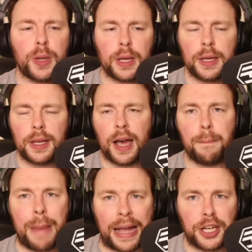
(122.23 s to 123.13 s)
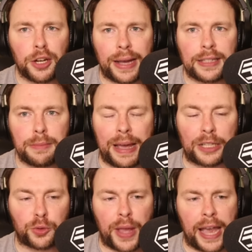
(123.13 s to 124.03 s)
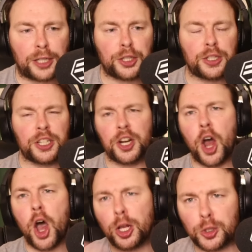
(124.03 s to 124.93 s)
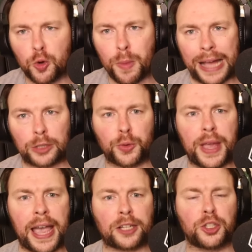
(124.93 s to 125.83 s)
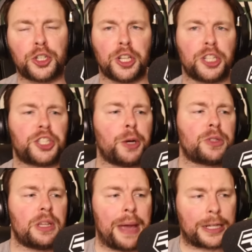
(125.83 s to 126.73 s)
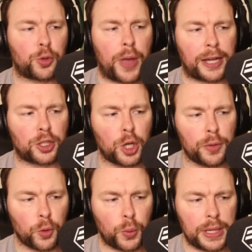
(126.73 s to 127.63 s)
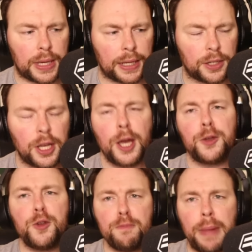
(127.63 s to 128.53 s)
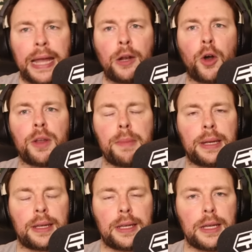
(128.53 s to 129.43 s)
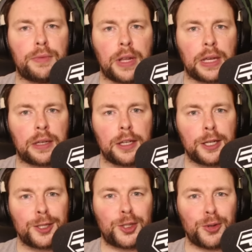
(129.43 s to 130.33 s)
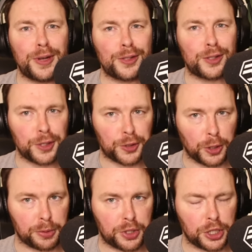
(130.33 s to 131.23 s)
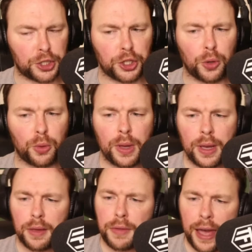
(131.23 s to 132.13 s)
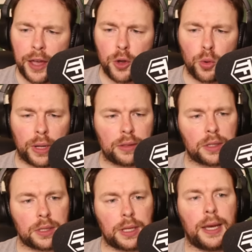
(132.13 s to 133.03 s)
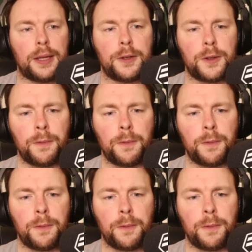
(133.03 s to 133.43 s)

a Man United match reaction and an Arsenal match reaction and a Chelsea match reaction over the weekend, you may not on a Monday evening tune into the Top 6 show. That I all understand.